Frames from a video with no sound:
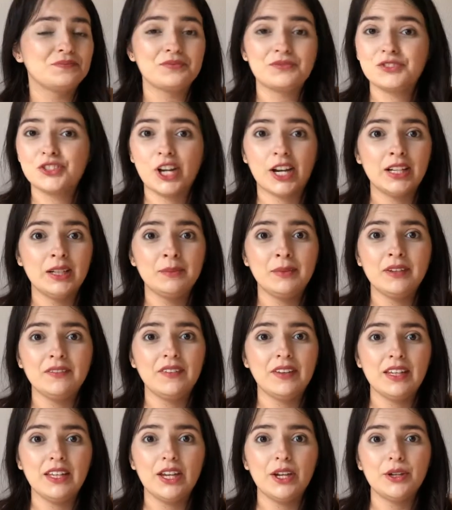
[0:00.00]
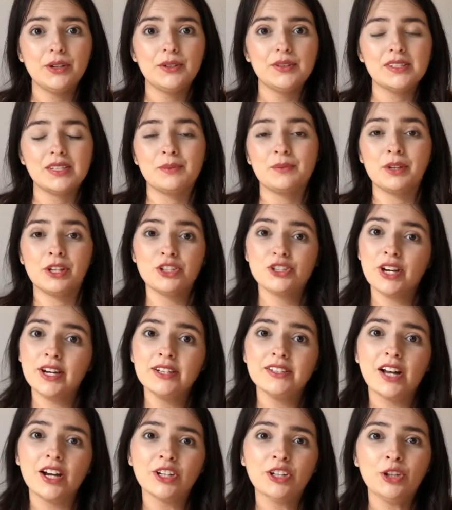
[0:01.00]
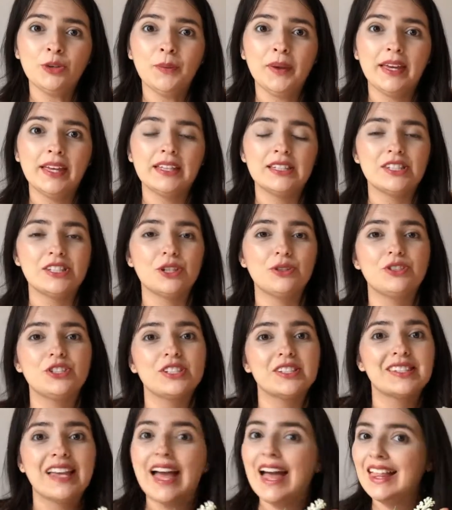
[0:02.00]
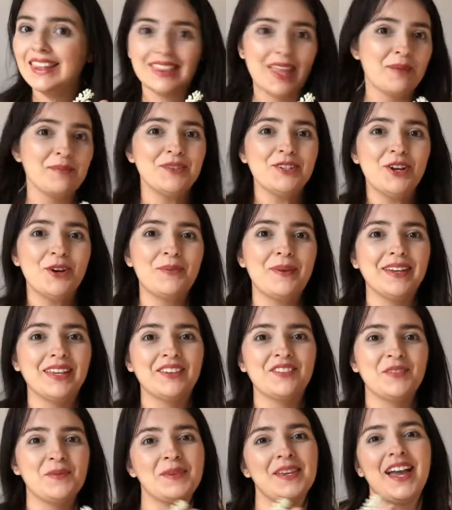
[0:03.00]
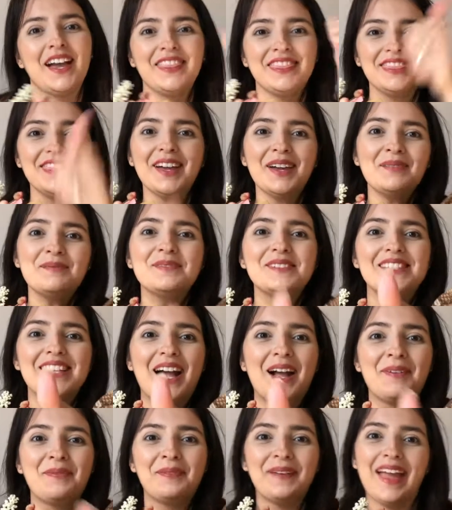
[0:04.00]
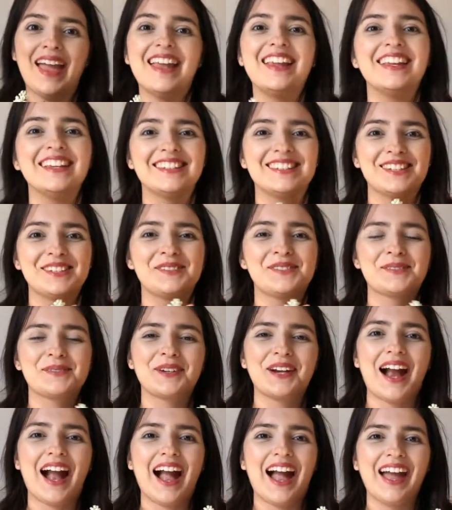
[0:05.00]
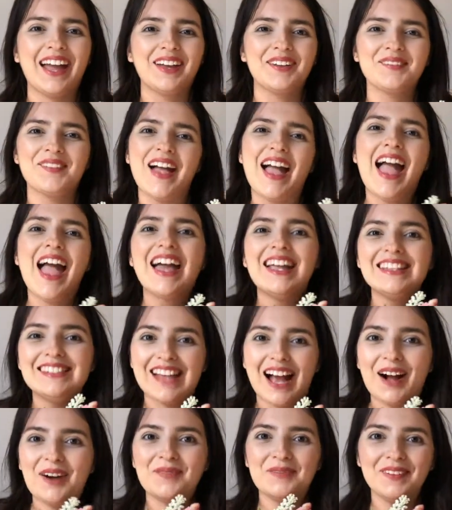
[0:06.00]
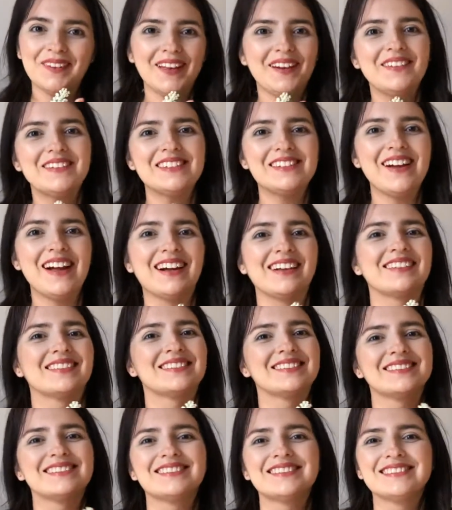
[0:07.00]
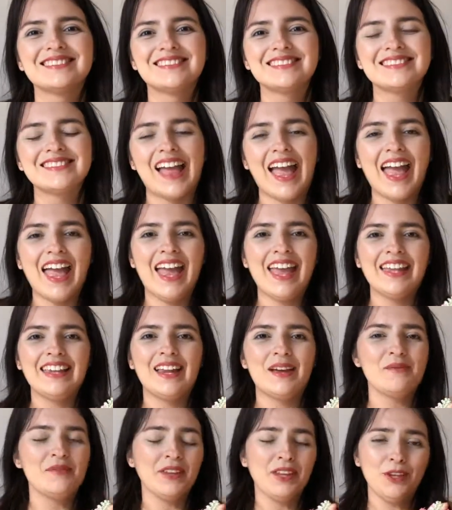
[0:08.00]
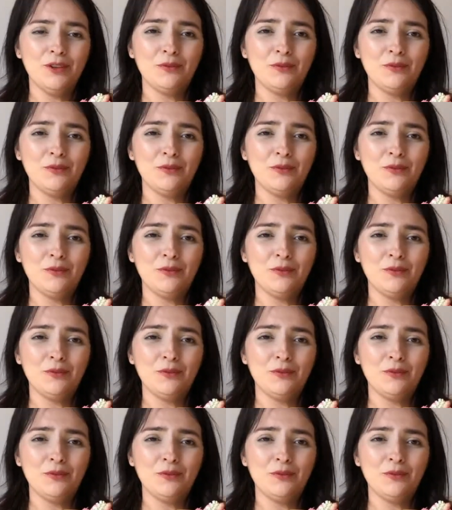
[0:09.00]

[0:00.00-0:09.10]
trying to make videos. I'm gonna try to document, so just let me know by giving me a thumbs up and a subscribe down below as well. And I'm looking